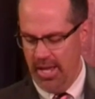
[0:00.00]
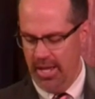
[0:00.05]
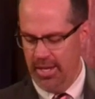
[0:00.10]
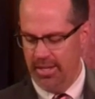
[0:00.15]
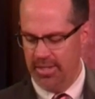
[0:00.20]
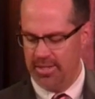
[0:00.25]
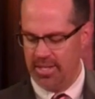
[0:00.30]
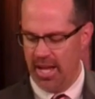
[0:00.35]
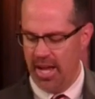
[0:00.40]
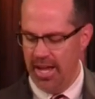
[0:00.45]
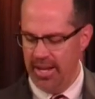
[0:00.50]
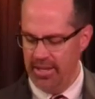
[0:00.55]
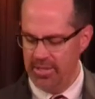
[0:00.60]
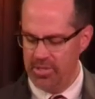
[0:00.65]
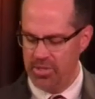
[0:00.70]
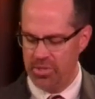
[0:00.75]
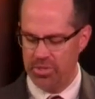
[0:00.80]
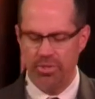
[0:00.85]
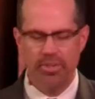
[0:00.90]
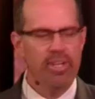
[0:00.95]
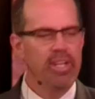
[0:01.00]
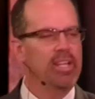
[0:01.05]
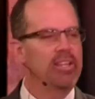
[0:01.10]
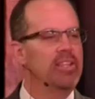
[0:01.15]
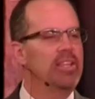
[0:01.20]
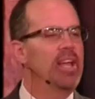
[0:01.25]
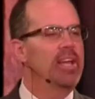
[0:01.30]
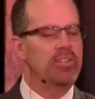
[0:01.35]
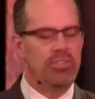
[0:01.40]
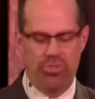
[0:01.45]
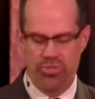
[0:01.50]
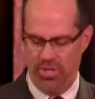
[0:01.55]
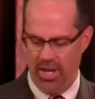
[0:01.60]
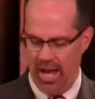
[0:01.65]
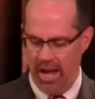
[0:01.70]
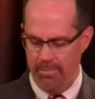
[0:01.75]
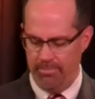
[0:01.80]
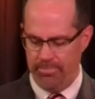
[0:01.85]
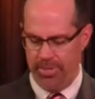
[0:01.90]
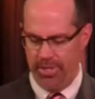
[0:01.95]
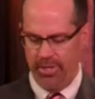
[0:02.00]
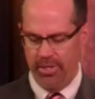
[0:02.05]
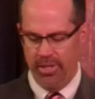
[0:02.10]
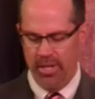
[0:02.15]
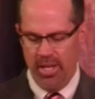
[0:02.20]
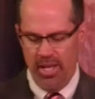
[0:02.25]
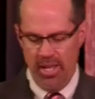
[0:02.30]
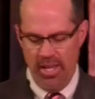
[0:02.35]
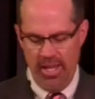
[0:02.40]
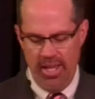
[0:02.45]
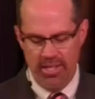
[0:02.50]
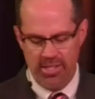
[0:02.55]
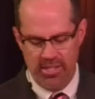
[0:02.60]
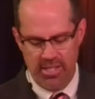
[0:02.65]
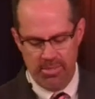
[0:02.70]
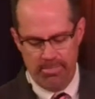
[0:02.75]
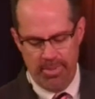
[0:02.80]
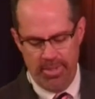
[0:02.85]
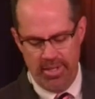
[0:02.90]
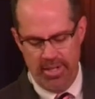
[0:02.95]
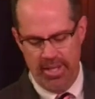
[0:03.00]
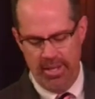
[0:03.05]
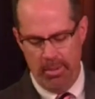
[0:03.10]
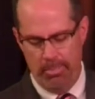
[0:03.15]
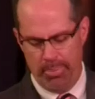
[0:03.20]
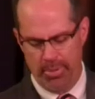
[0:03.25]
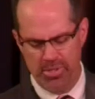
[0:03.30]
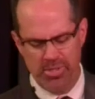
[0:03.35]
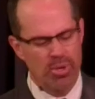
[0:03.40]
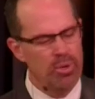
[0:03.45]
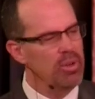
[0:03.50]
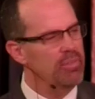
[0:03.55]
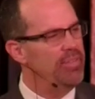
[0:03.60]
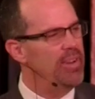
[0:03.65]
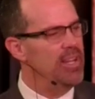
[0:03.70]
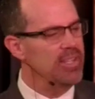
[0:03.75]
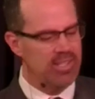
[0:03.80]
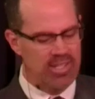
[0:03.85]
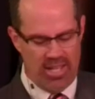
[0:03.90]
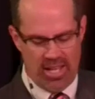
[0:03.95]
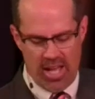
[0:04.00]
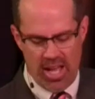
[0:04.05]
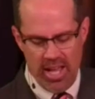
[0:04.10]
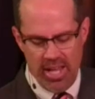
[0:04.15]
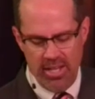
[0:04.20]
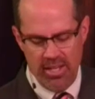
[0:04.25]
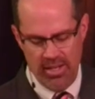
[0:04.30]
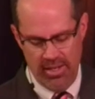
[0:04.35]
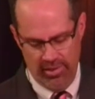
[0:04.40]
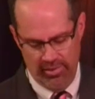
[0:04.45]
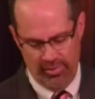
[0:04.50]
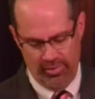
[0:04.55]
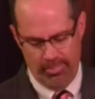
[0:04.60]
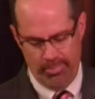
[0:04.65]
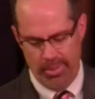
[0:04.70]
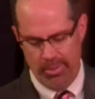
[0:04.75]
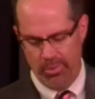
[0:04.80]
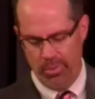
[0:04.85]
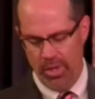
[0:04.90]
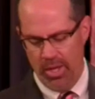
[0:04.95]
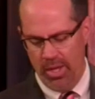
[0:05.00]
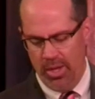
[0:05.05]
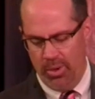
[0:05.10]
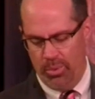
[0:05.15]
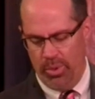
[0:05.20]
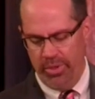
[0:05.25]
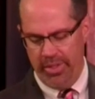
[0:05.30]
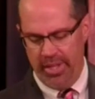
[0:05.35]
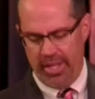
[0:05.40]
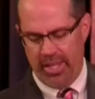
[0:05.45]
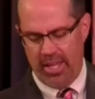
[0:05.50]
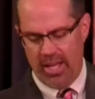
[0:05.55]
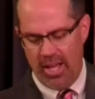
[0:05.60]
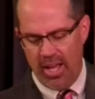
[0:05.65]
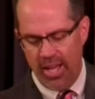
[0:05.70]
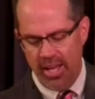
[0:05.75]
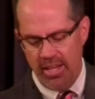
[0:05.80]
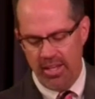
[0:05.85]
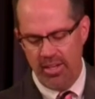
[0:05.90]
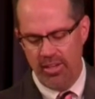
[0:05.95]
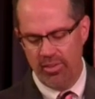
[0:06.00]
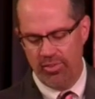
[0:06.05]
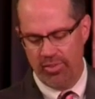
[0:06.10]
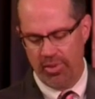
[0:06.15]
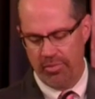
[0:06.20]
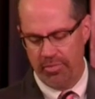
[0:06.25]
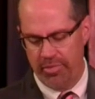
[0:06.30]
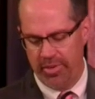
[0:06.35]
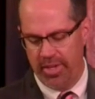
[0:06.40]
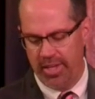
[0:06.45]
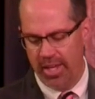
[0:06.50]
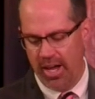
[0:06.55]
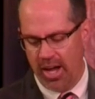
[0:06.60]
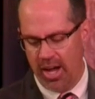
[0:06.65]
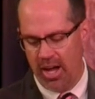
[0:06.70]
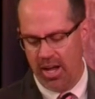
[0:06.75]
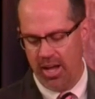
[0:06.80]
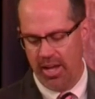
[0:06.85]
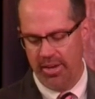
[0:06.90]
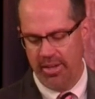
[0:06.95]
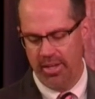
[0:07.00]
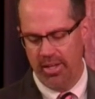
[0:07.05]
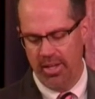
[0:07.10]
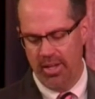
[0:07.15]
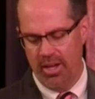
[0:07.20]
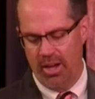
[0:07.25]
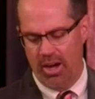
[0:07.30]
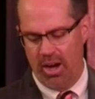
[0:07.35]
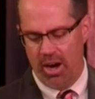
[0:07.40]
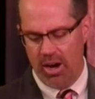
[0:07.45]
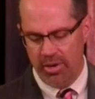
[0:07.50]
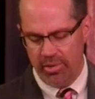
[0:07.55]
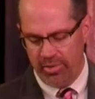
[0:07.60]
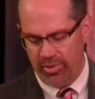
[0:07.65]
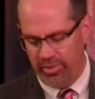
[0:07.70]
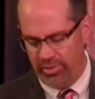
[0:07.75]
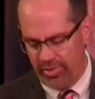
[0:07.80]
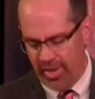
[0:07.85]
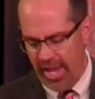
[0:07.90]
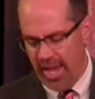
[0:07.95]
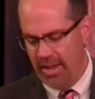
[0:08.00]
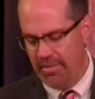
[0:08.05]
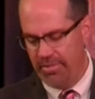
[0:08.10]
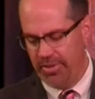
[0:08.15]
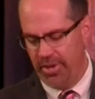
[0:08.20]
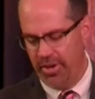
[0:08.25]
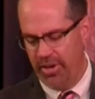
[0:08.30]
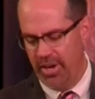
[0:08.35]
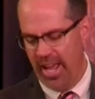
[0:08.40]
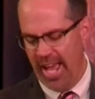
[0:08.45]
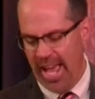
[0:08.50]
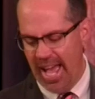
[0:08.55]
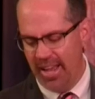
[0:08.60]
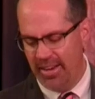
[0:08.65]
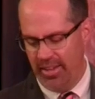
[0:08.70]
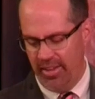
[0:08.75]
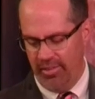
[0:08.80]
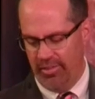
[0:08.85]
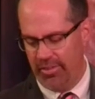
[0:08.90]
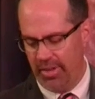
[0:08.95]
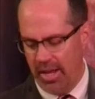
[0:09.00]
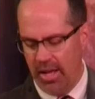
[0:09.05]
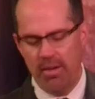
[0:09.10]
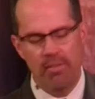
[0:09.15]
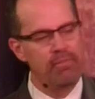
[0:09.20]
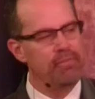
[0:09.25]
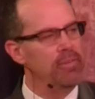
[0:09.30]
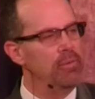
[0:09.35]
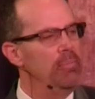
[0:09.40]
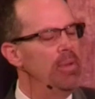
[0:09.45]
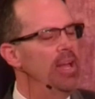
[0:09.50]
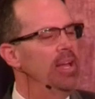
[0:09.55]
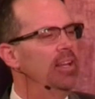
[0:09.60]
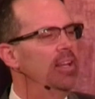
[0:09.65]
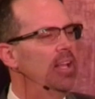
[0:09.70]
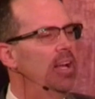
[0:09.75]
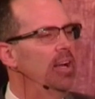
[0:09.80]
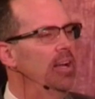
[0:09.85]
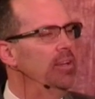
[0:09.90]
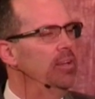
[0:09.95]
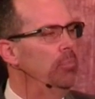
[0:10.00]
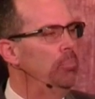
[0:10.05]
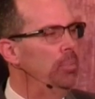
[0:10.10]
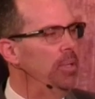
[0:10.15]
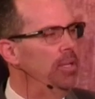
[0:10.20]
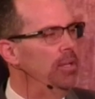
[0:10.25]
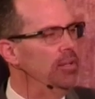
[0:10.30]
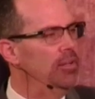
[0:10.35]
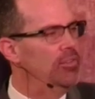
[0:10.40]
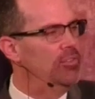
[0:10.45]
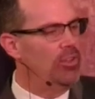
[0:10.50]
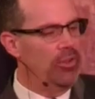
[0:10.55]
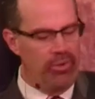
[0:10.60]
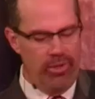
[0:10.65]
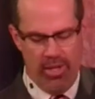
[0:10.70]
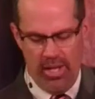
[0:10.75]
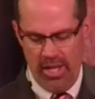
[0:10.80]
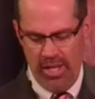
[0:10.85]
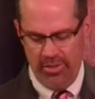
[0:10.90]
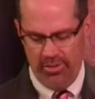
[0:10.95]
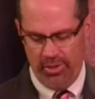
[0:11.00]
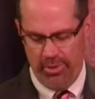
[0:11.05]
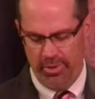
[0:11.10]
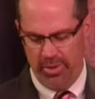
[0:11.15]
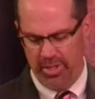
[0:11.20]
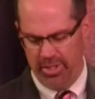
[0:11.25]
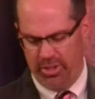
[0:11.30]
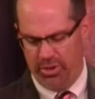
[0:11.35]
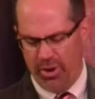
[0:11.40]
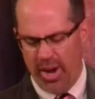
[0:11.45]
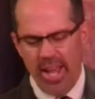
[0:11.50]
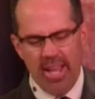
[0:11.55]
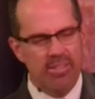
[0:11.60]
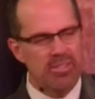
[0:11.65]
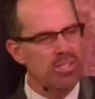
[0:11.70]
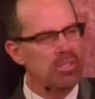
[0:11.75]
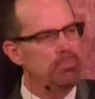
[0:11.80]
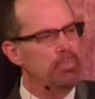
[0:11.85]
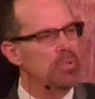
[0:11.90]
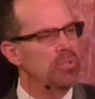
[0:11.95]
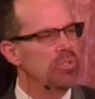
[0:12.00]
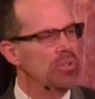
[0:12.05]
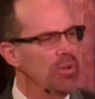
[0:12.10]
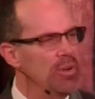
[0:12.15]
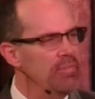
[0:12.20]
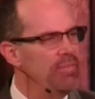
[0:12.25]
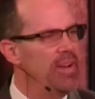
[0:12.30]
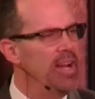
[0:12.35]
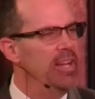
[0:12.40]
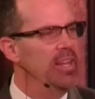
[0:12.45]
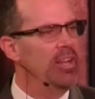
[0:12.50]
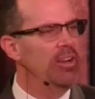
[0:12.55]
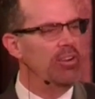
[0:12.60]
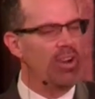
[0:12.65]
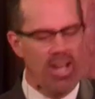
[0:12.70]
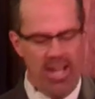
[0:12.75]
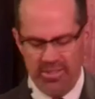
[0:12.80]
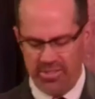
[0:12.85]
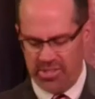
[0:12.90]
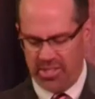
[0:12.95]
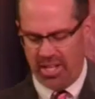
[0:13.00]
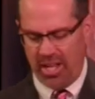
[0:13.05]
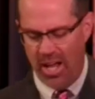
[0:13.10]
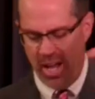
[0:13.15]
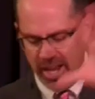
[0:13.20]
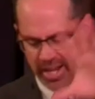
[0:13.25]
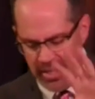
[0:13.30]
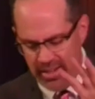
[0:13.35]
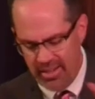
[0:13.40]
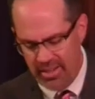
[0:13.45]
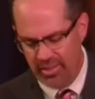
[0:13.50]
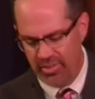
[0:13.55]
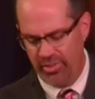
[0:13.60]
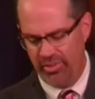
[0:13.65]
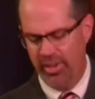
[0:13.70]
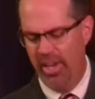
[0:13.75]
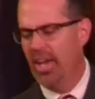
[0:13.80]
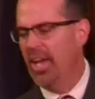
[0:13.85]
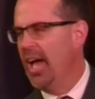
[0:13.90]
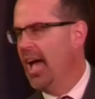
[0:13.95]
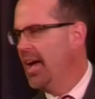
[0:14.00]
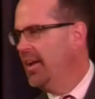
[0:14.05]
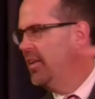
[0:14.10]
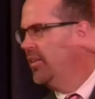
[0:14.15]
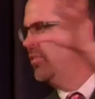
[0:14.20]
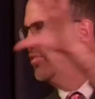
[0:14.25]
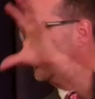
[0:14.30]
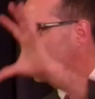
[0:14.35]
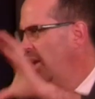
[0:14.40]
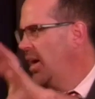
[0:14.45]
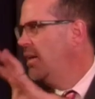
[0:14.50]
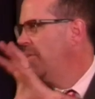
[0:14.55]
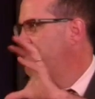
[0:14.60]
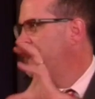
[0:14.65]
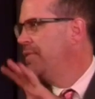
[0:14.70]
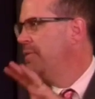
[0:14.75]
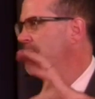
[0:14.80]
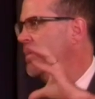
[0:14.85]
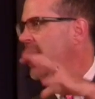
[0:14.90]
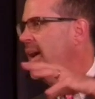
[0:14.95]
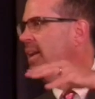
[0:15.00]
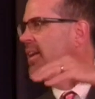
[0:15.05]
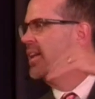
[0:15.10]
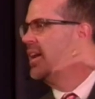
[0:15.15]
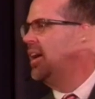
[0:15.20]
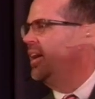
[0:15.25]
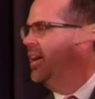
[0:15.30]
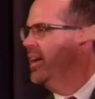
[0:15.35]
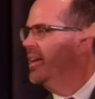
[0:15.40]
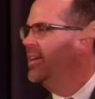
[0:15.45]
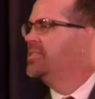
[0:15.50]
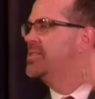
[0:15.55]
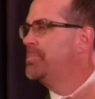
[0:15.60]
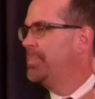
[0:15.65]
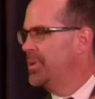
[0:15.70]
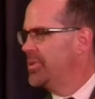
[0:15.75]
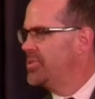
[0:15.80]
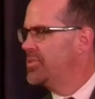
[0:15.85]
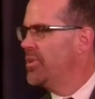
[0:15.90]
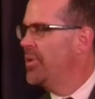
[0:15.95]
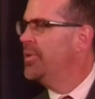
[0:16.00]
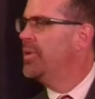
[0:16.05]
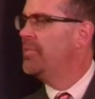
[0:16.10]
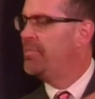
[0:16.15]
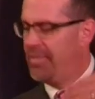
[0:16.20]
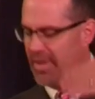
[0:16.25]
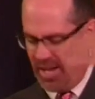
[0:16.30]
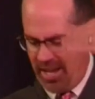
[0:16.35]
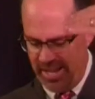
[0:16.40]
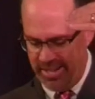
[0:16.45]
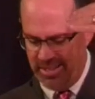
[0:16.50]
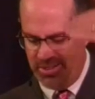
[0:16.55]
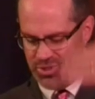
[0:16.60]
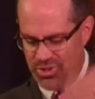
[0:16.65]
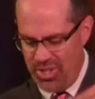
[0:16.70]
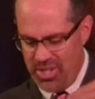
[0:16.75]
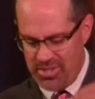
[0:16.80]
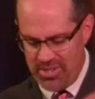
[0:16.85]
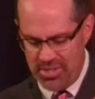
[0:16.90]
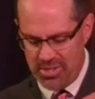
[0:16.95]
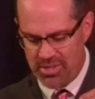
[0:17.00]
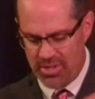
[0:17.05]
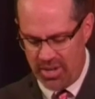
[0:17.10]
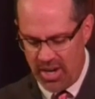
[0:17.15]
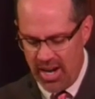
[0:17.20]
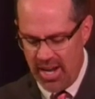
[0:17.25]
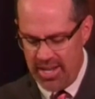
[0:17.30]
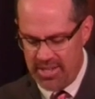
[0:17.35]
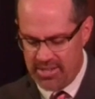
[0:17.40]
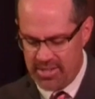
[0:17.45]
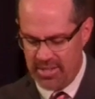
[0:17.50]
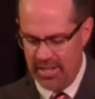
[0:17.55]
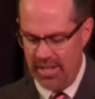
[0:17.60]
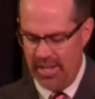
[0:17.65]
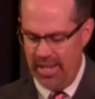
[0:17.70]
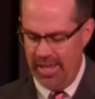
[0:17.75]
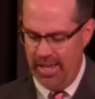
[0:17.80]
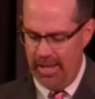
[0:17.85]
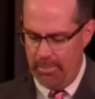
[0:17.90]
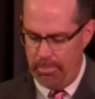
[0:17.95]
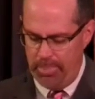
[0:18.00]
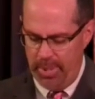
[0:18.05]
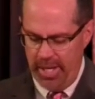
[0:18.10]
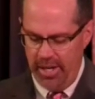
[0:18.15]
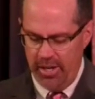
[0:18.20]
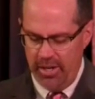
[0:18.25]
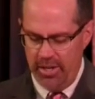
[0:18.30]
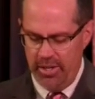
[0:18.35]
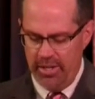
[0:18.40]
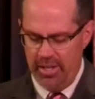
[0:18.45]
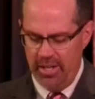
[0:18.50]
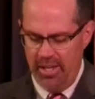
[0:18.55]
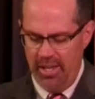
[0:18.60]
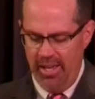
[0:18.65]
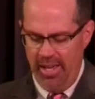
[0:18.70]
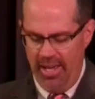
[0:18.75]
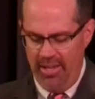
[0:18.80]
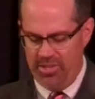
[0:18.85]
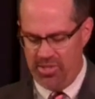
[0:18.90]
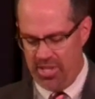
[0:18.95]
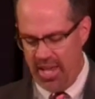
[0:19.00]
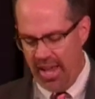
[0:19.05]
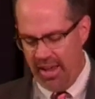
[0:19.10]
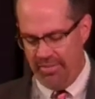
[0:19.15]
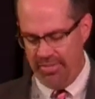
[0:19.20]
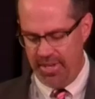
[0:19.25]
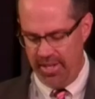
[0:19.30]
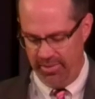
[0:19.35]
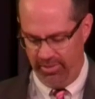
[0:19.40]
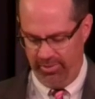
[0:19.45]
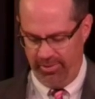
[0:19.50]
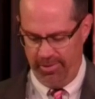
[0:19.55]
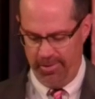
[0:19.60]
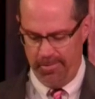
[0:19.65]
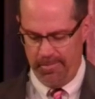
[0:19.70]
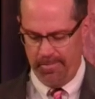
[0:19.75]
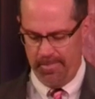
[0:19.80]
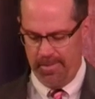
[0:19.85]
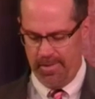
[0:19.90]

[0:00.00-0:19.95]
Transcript: And in Titus 3, in the next chapter, he says, But he personifies kindness. But when the kindness of God our Savior and his love for mankind appeared. So, so grace is personified in Christ, kindness and his love for mankind is personified in Jesus Christ. He appeared, he saved us,